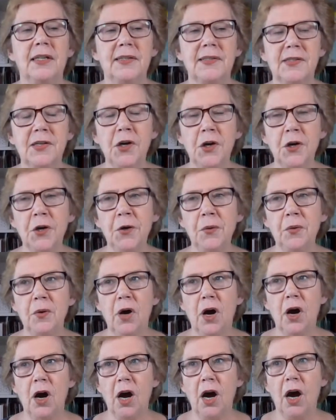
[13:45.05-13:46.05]

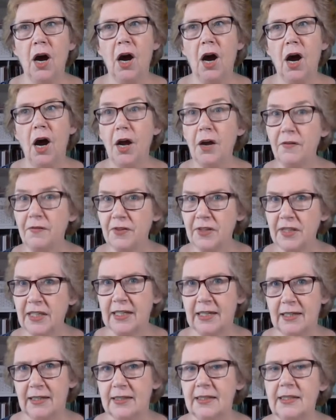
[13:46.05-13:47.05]
So over
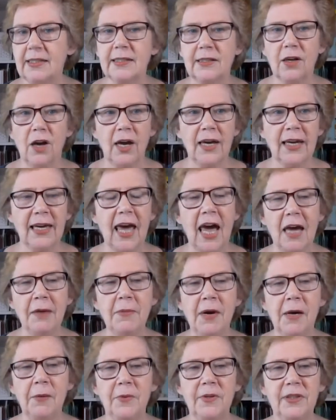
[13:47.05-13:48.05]
the years, I
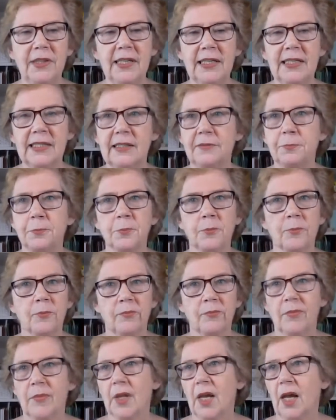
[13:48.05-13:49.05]
came up with this
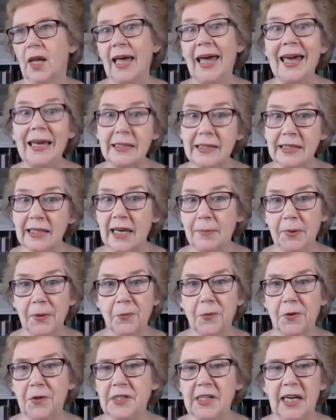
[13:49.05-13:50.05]

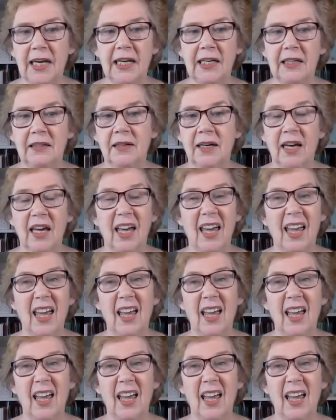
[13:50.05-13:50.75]
housekeeping routine